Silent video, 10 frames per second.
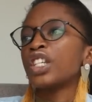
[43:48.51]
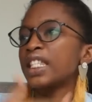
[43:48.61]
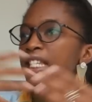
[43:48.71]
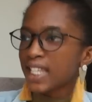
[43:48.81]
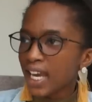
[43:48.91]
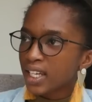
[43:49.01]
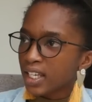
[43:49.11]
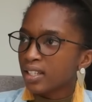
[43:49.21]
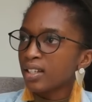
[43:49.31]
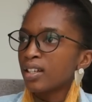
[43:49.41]

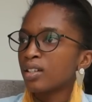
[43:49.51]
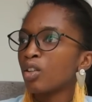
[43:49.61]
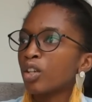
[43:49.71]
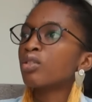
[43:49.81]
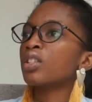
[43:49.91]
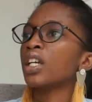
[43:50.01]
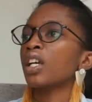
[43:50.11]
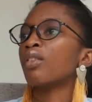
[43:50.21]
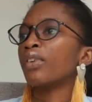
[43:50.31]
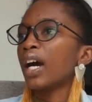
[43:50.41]
decided not to take
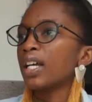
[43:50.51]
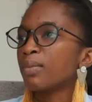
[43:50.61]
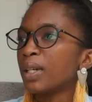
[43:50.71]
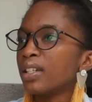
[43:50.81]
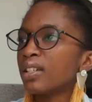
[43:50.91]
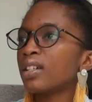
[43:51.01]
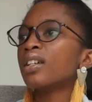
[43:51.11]
care of her husband.